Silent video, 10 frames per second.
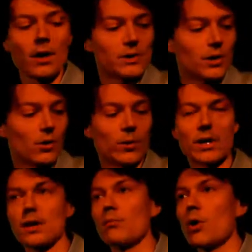So we
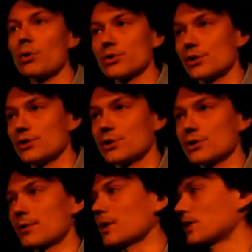need a mobile solution,
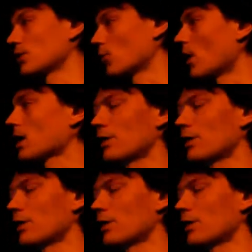something you can walk